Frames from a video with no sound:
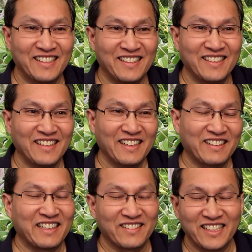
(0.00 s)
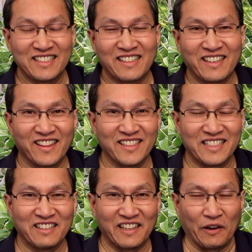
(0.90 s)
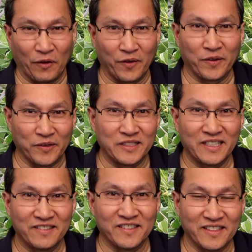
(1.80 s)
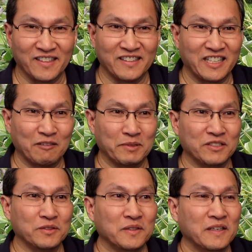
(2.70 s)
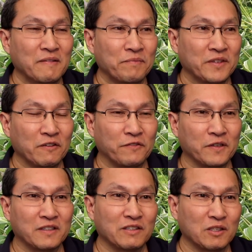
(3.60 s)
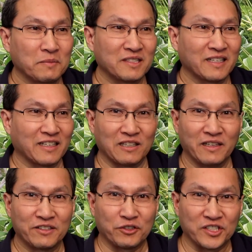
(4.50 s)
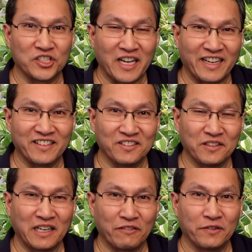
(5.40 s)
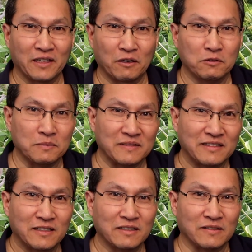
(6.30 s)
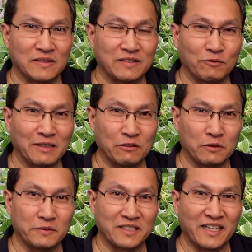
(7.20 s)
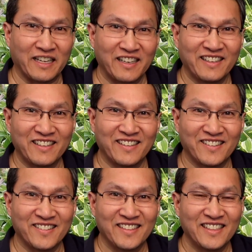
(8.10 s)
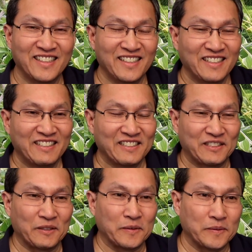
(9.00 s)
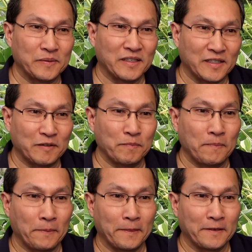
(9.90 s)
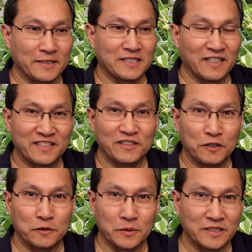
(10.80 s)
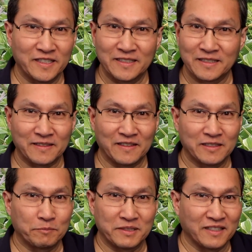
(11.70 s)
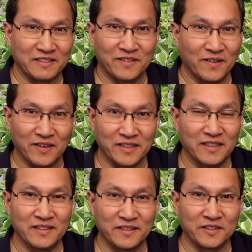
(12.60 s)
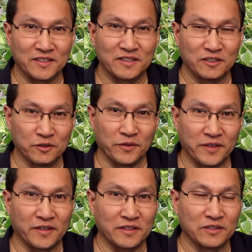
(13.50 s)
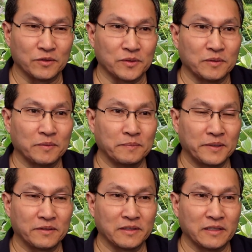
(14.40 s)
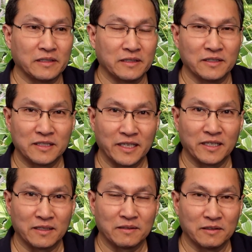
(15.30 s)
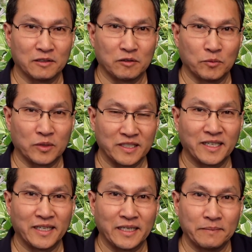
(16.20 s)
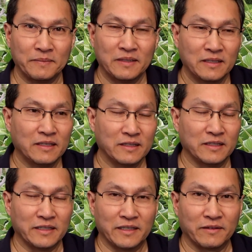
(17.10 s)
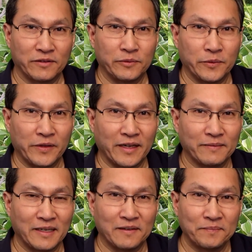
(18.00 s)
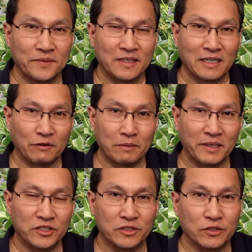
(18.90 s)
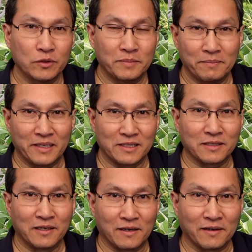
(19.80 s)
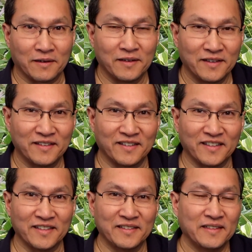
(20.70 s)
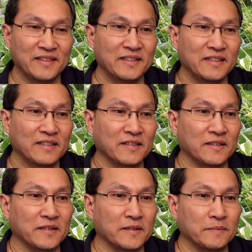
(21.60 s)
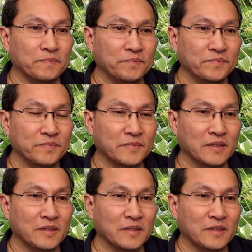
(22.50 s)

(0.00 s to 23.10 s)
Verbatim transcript: all right, now these are not things that like hurt or anything like that, but you, you feel it's, it's almost like an electric shock. You know, you kind of feel like, oh, oh, wow, what was that? you know. So um, just to let you know, those things aren't 100% gone. They're still there. So apparently, it does take a little more time to get through that. Now, I want to mention too about my scar. All right, um,